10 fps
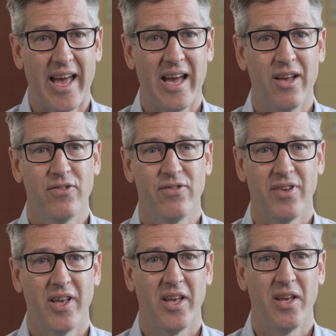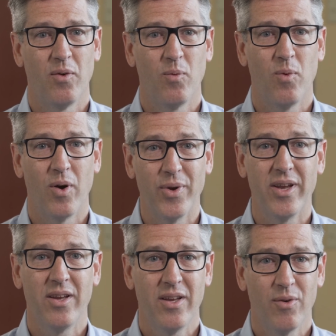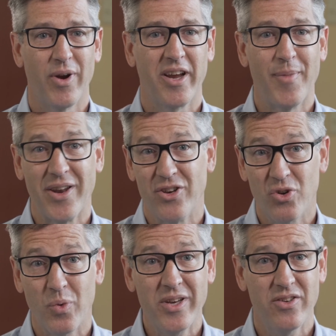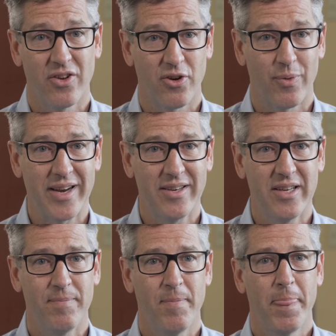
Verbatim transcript: has and what we recommend doing to correct it.